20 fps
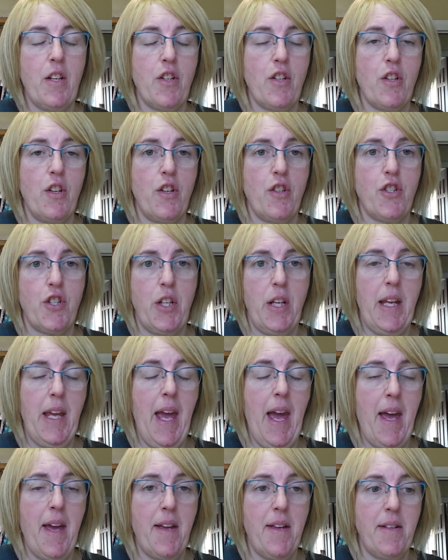She
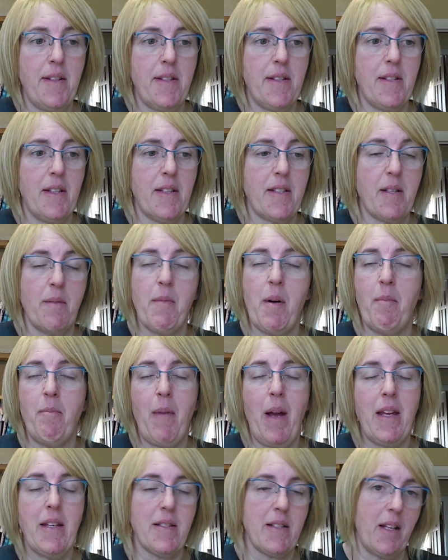has some
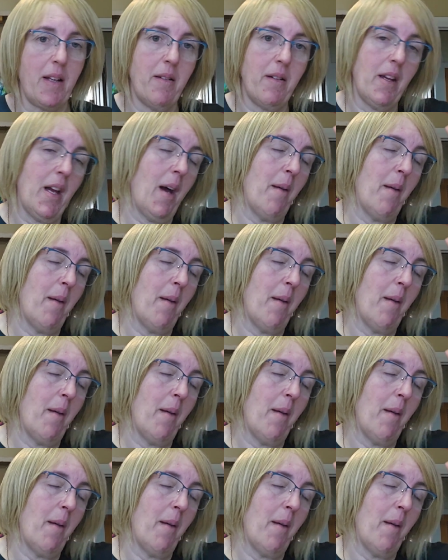amazing